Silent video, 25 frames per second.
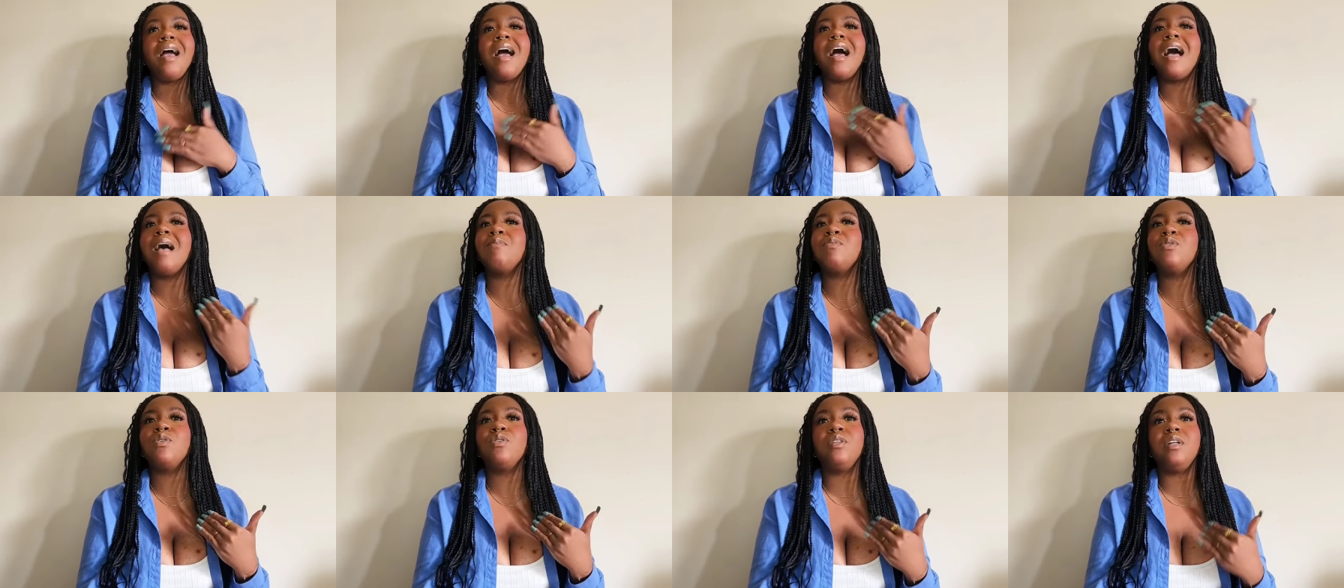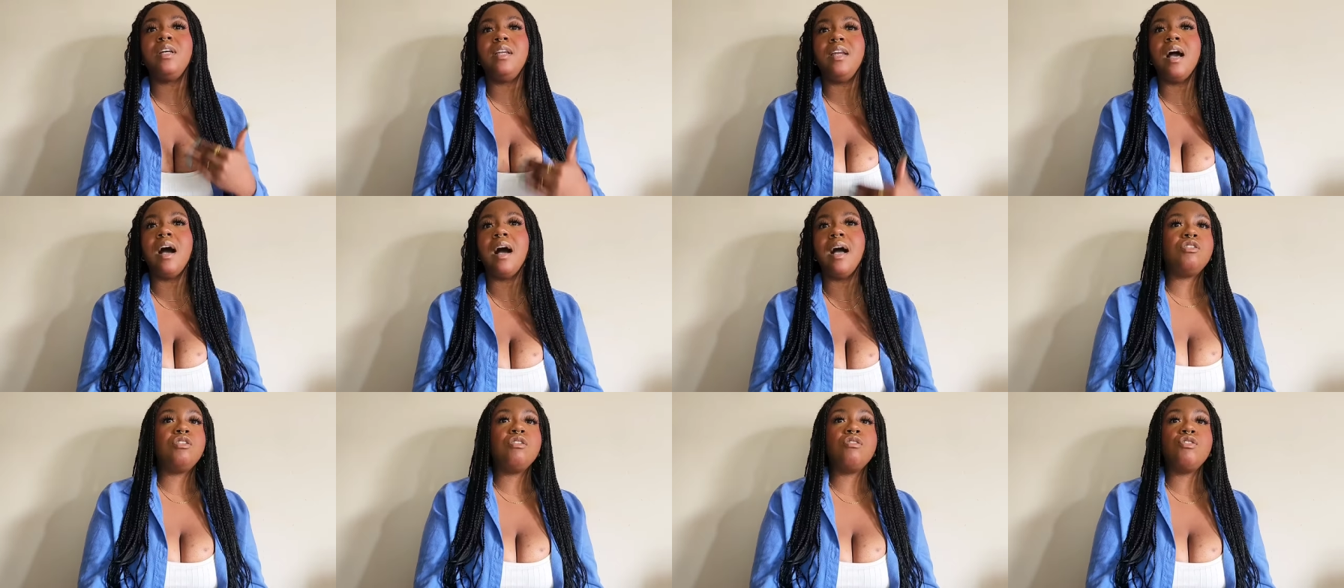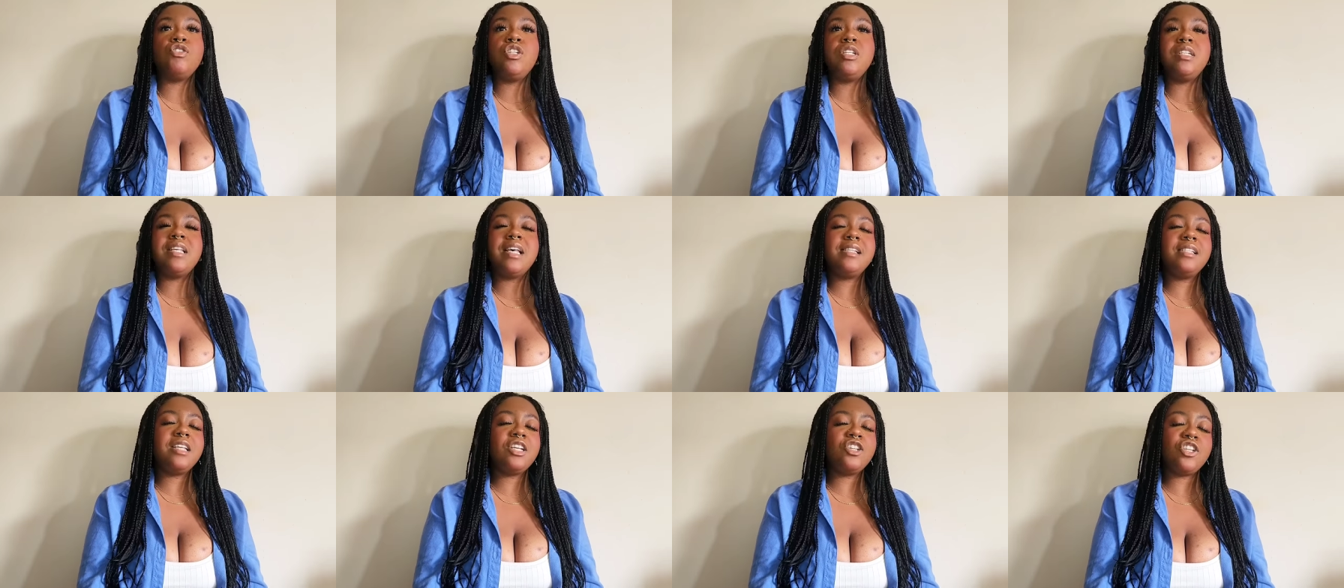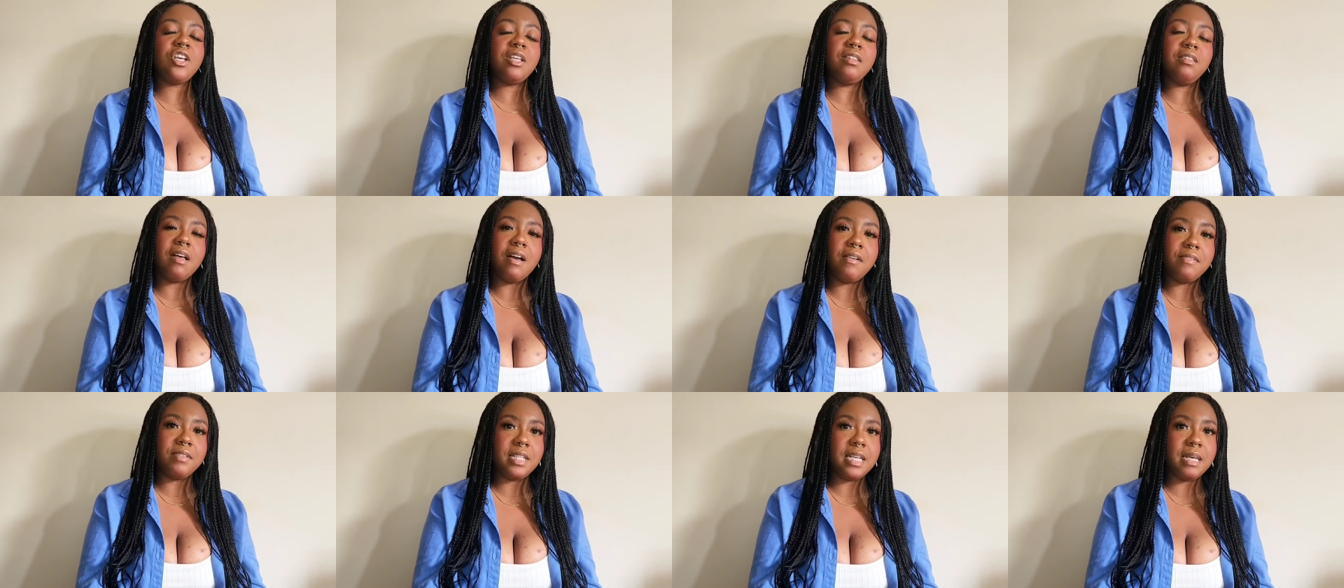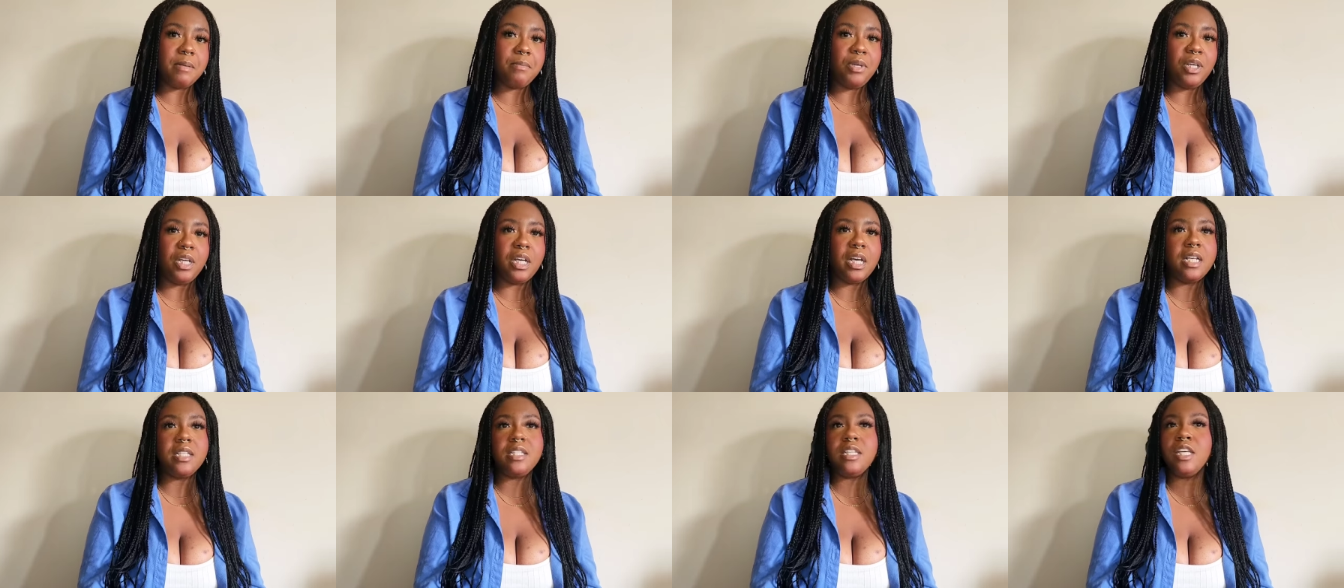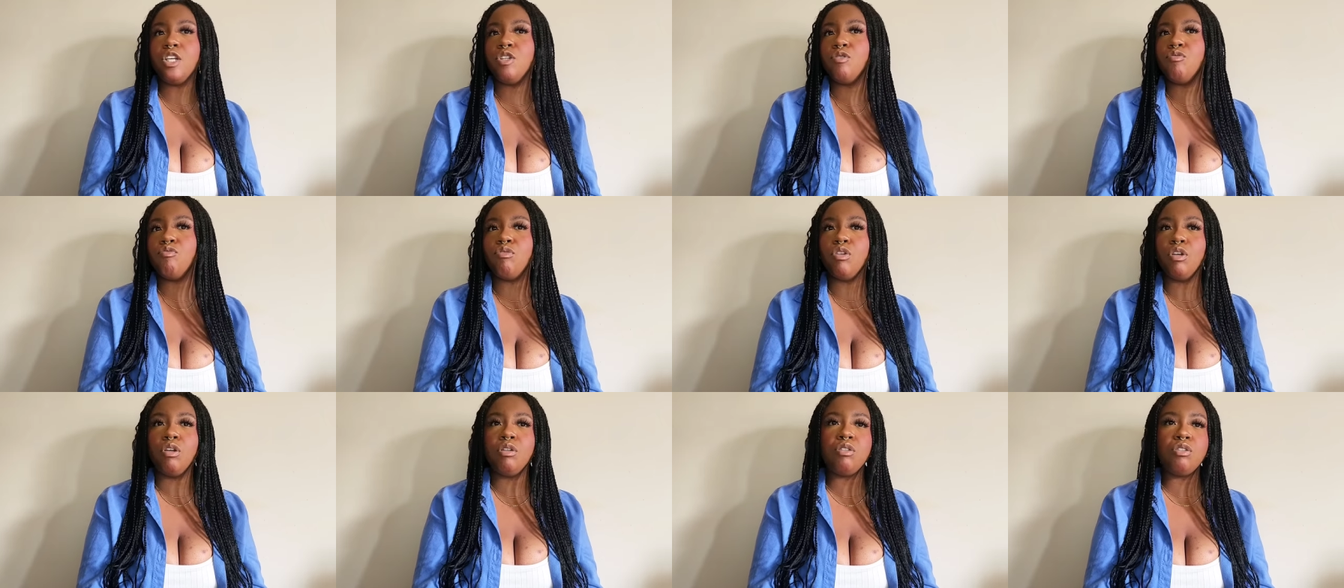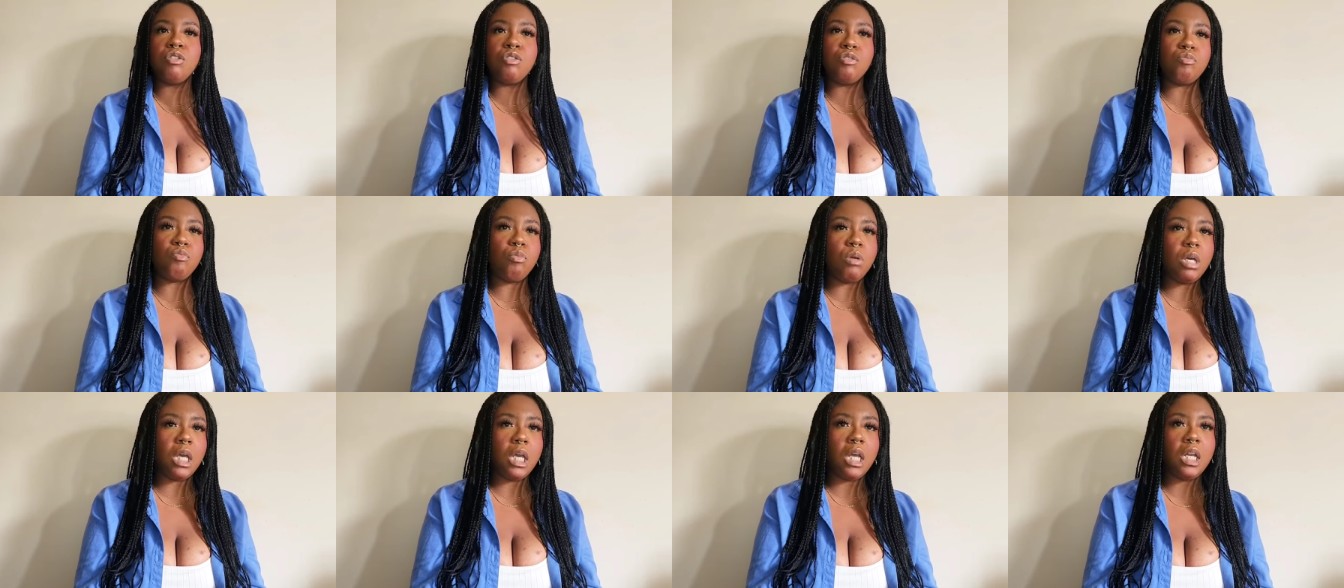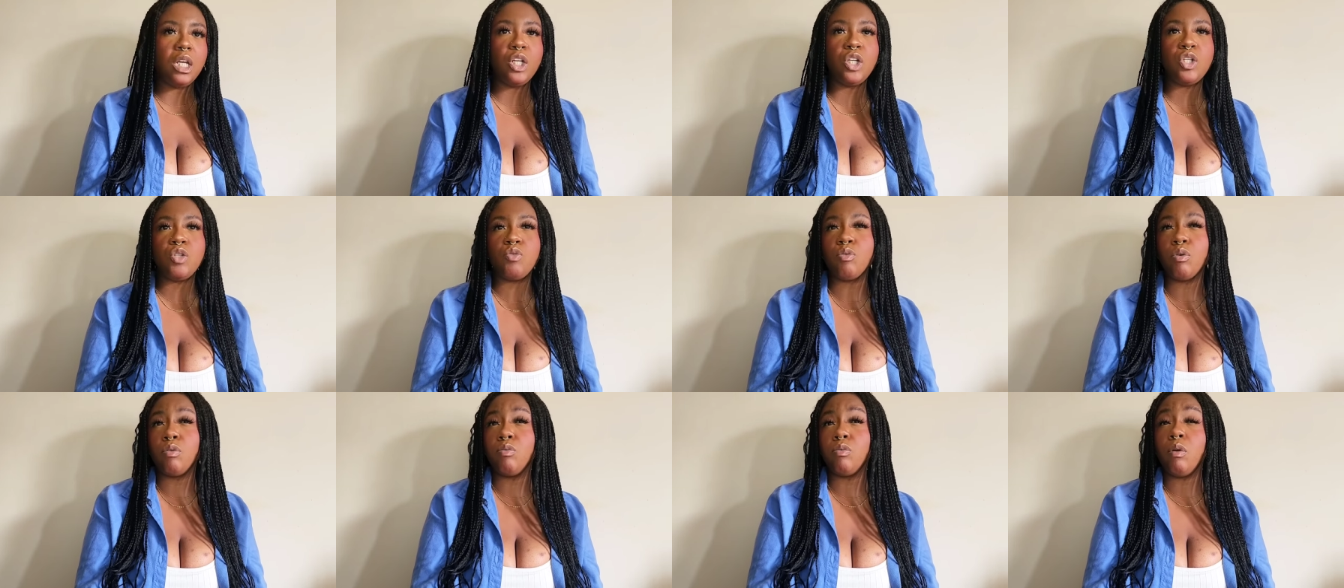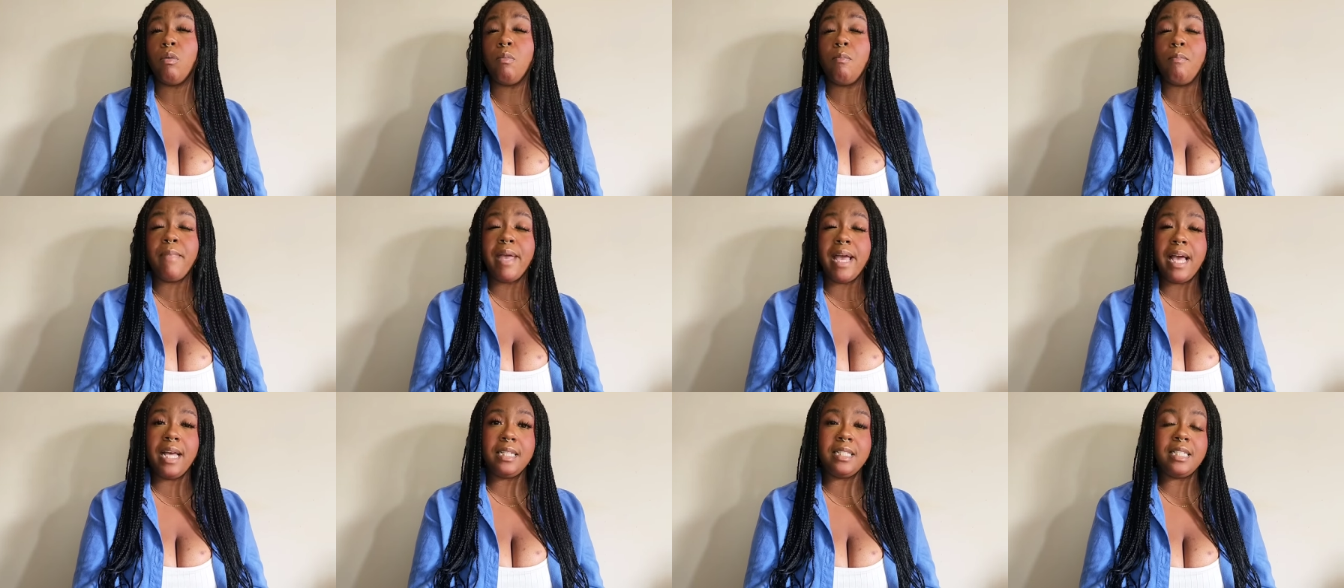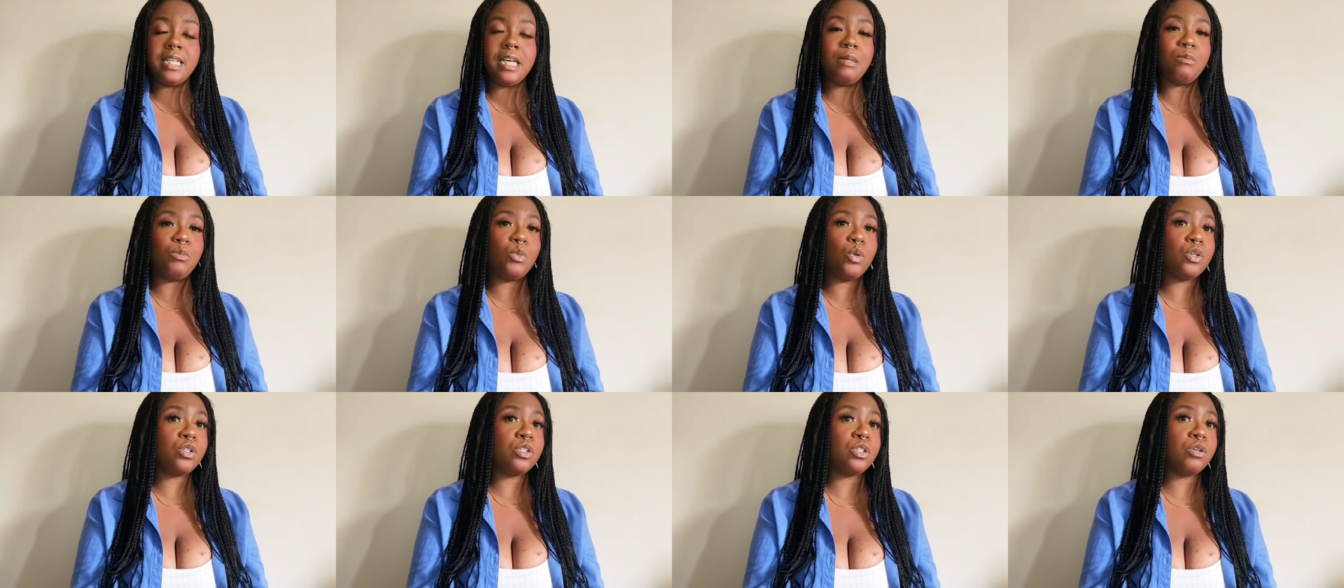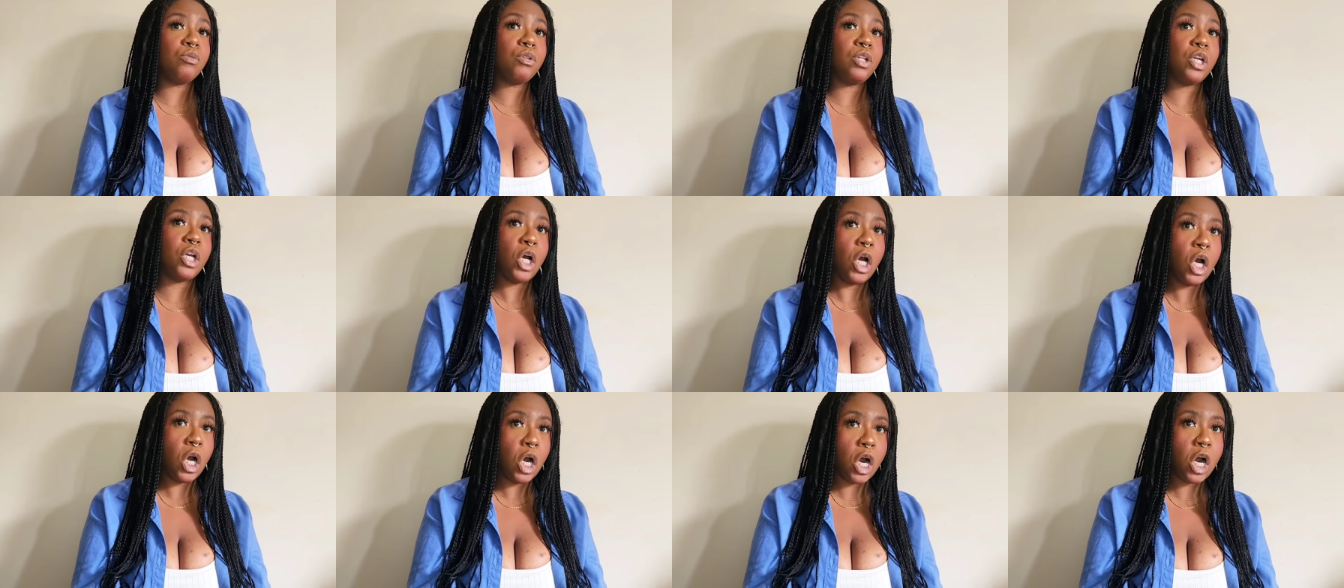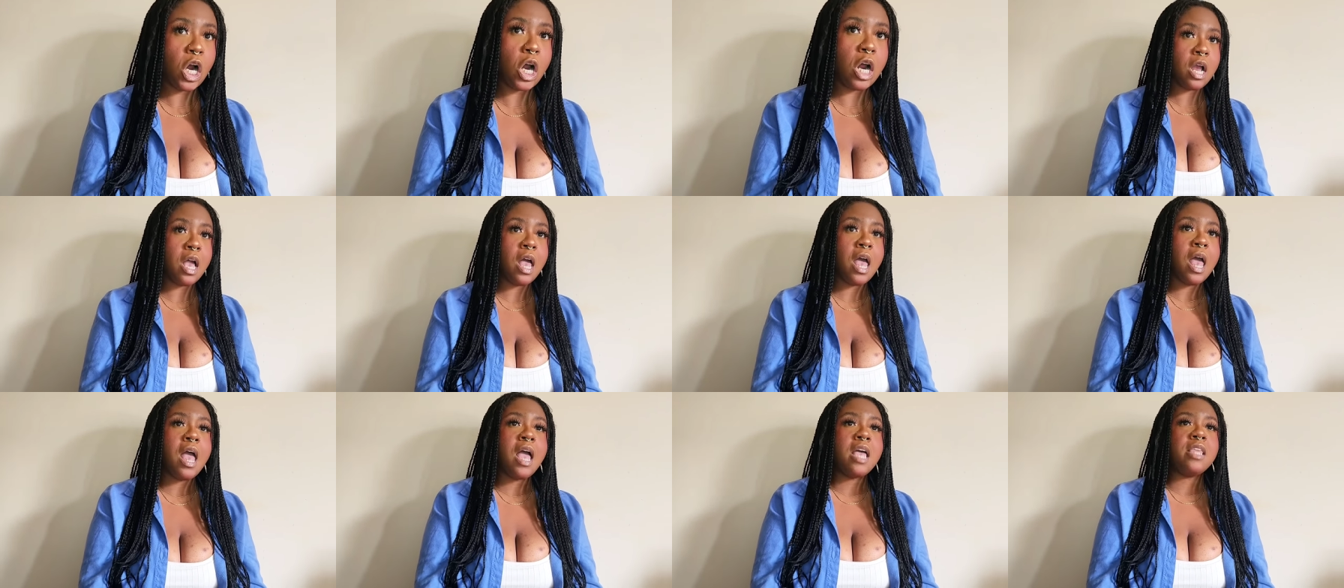Absolutely not. So she says that she loves him because he's real sweet, he's real romantic, more so than her,